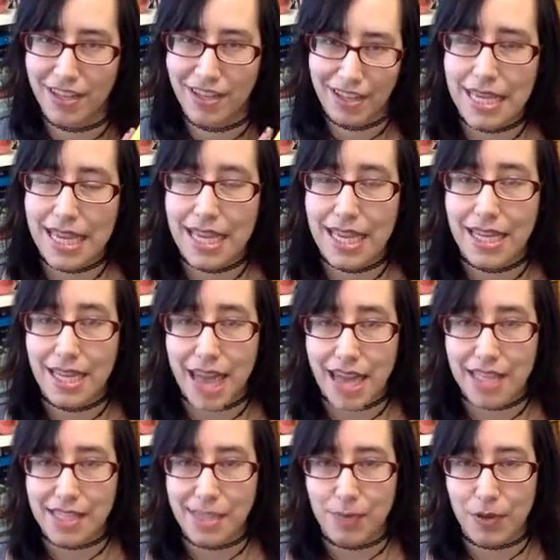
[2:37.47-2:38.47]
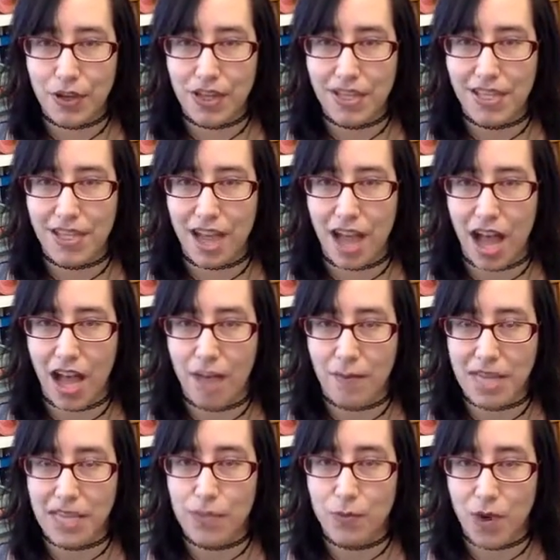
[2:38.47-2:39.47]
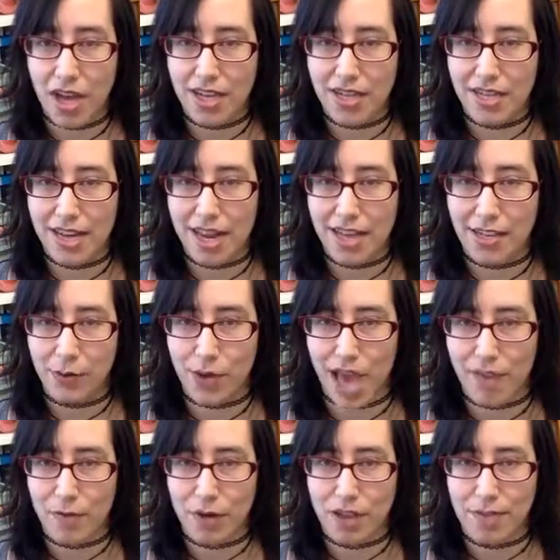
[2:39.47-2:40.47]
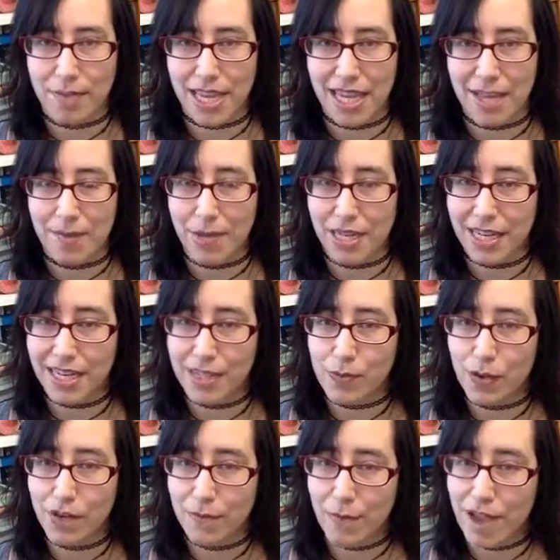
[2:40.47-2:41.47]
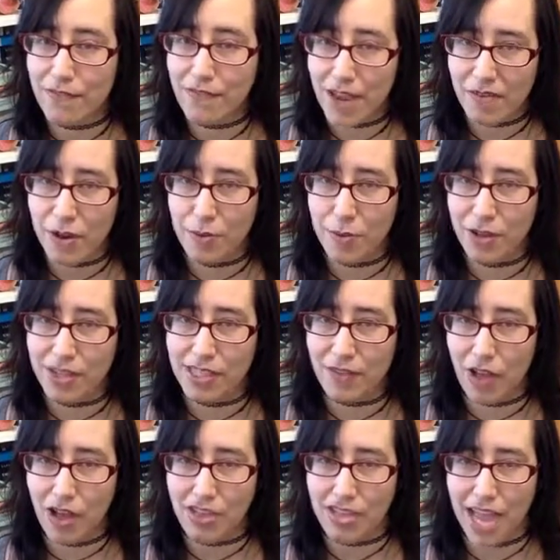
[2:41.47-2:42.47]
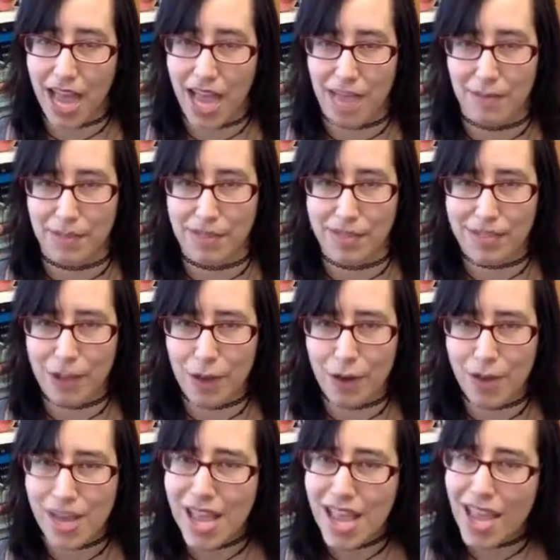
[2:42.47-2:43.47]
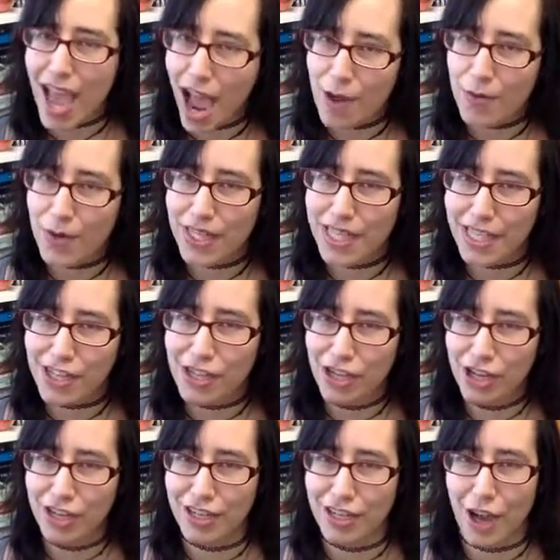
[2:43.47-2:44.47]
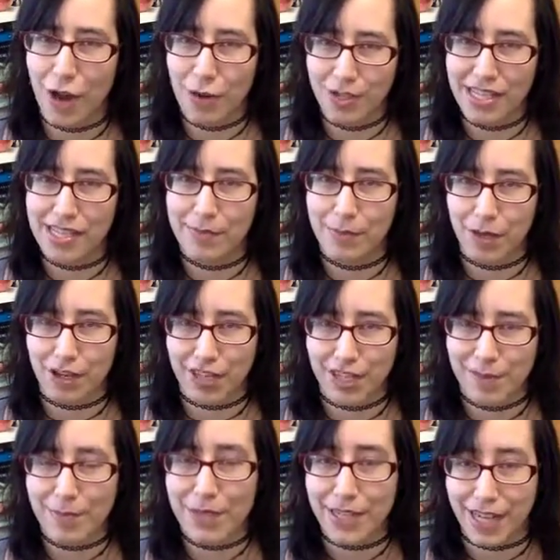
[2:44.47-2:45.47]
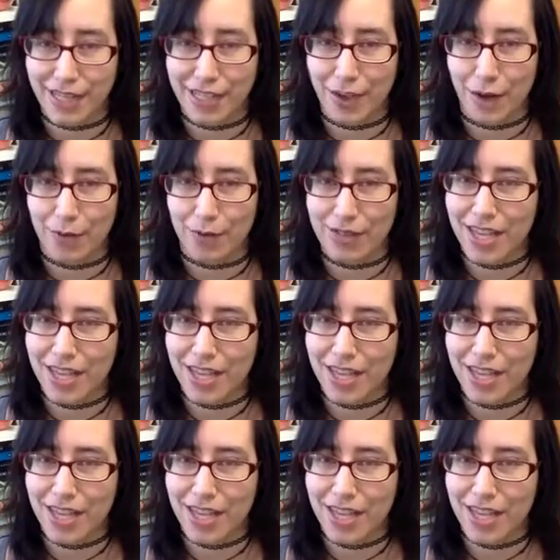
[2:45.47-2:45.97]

The next book um, is one that I don't have with me, but it is one of my favorite books of all time, so I really should own this book, but I don't.